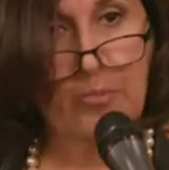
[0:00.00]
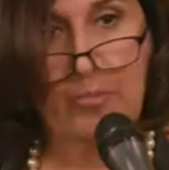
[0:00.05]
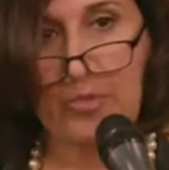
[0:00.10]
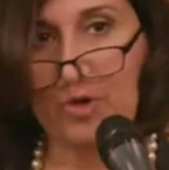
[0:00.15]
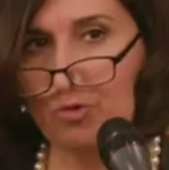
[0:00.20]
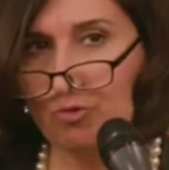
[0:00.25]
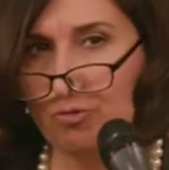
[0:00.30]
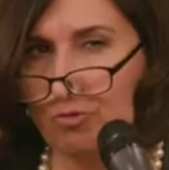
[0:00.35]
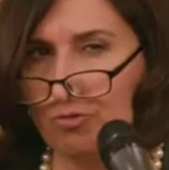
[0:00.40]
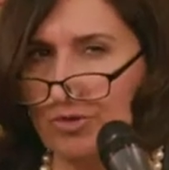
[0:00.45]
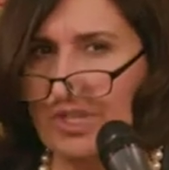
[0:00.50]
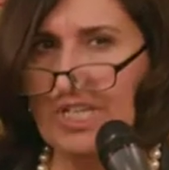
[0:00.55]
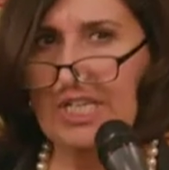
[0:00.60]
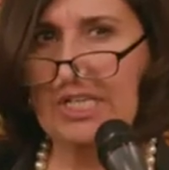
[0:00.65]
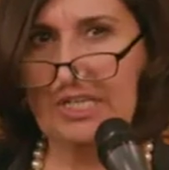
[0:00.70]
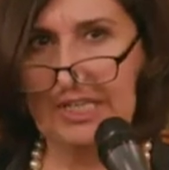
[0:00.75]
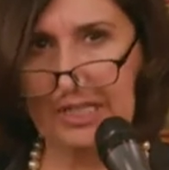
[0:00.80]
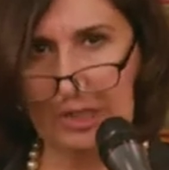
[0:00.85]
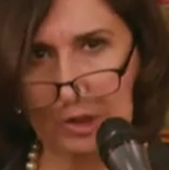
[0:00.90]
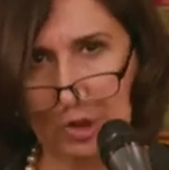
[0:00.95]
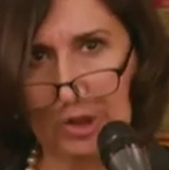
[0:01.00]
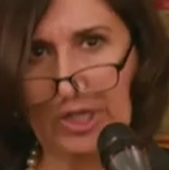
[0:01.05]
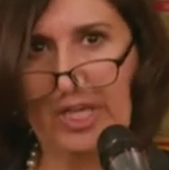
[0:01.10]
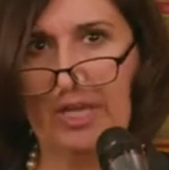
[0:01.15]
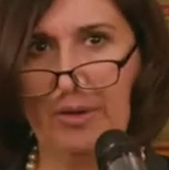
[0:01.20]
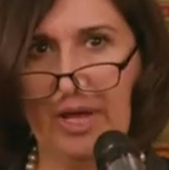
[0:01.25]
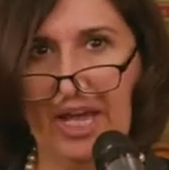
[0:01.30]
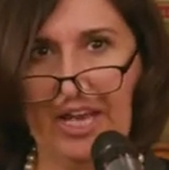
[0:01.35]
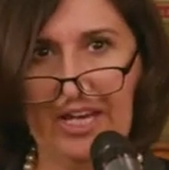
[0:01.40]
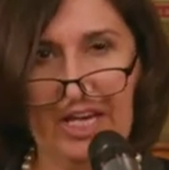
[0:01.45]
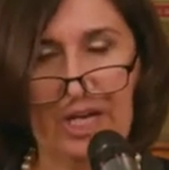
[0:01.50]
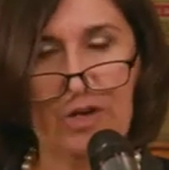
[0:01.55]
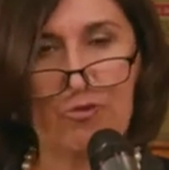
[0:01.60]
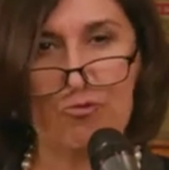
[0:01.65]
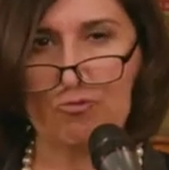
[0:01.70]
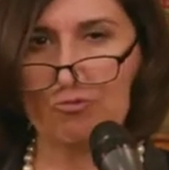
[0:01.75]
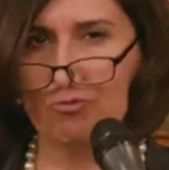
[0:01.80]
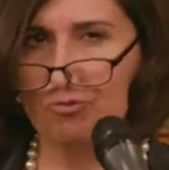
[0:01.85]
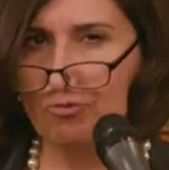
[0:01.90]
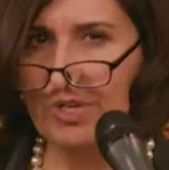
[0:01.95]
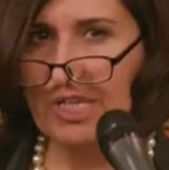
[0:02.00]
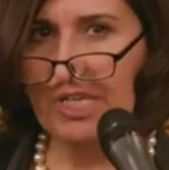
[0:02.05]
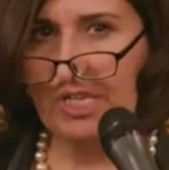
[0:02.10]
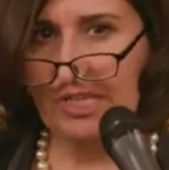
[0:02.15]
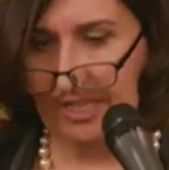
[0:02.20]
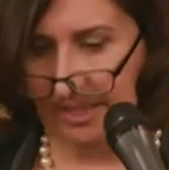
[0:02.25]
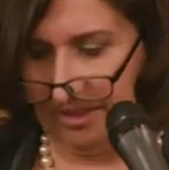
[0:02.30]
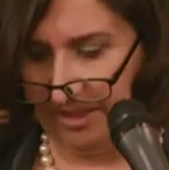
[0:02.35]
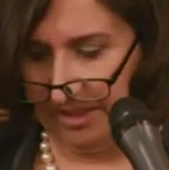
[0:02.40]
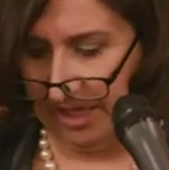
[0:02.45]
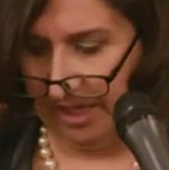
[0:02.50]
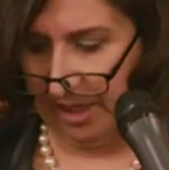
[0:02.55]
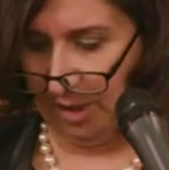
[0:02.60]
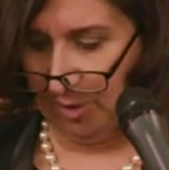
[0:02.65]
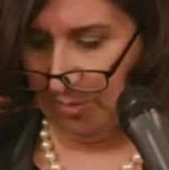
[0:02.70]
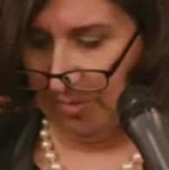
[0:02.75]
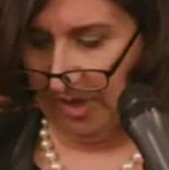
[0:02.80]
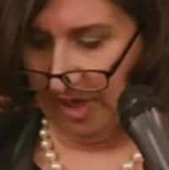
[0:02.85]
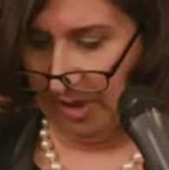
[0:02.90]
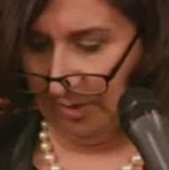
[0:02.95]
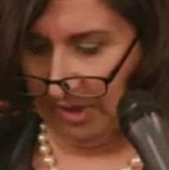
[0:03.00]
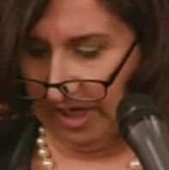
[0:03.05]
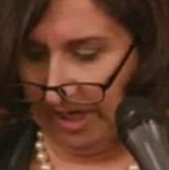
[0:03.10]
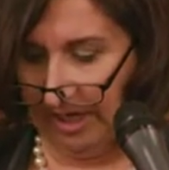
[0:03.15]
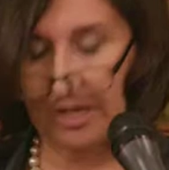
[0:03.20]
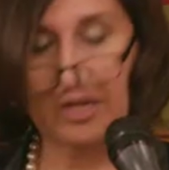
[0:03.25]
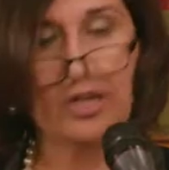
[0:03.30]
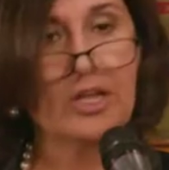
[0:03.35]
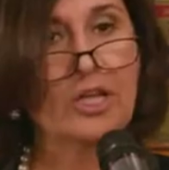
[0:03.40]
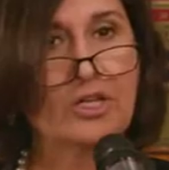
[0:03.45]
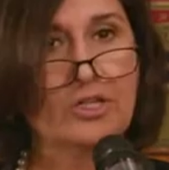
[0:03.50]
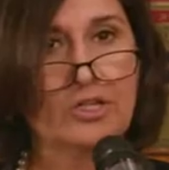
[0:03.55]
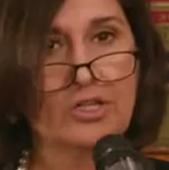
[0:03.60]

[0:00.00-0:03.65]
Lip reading: but really look at it and really think about it,